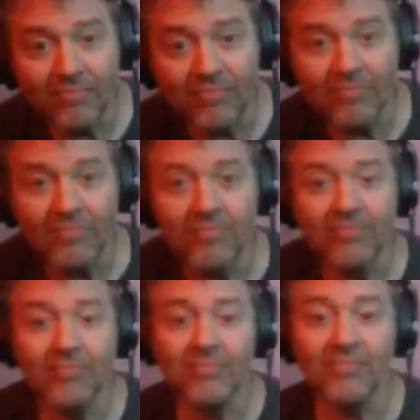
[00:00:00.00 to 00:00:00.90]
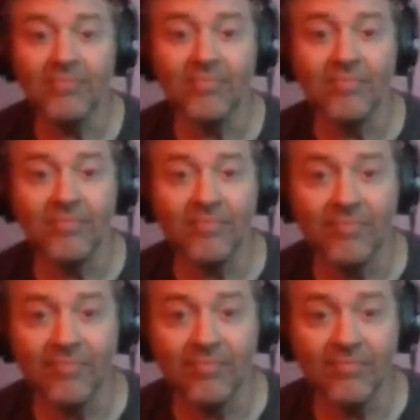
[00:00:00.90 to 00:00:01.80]

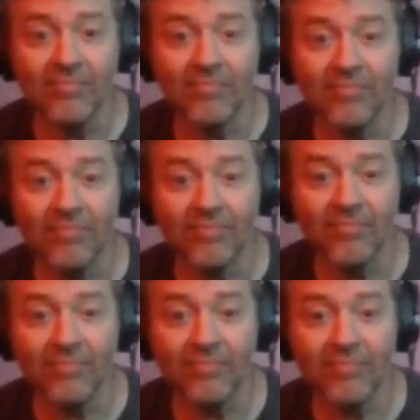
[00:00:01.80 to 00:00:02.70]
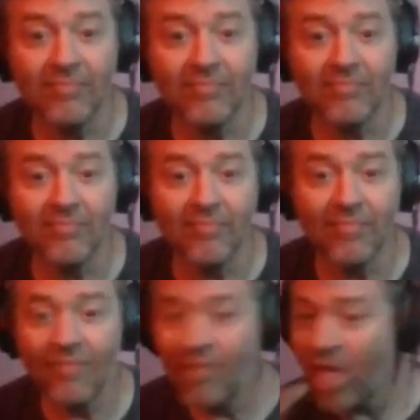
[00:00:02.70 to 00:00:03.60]

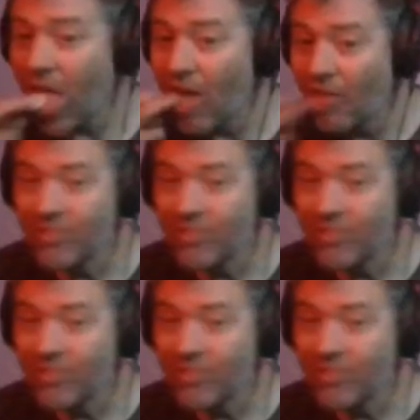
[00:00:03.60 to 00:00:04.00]
(silent)